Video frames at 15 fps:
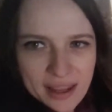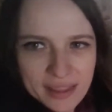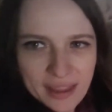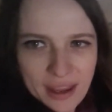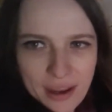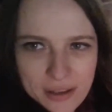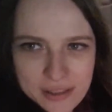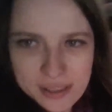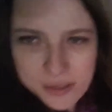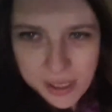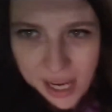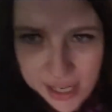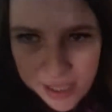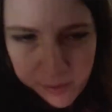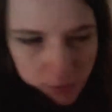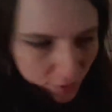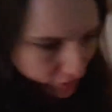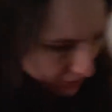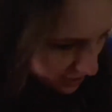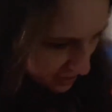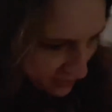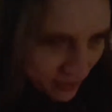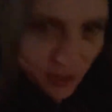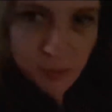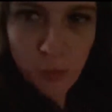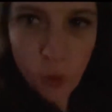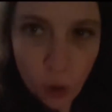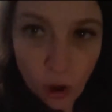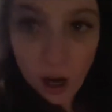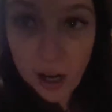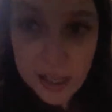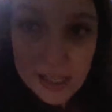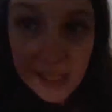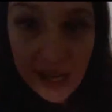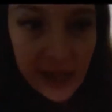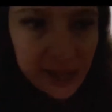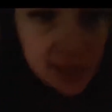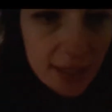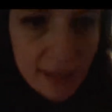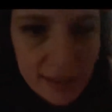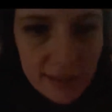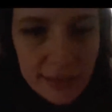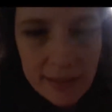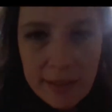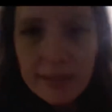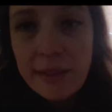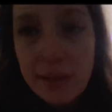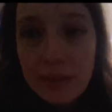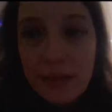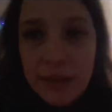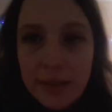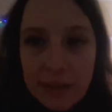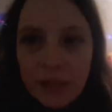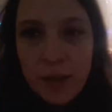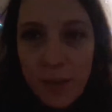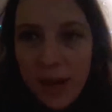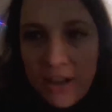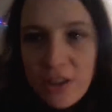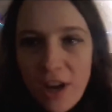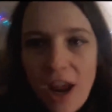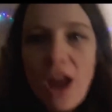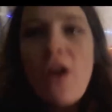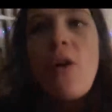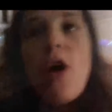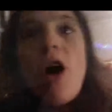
The house is getting progressively more untidy, no matter how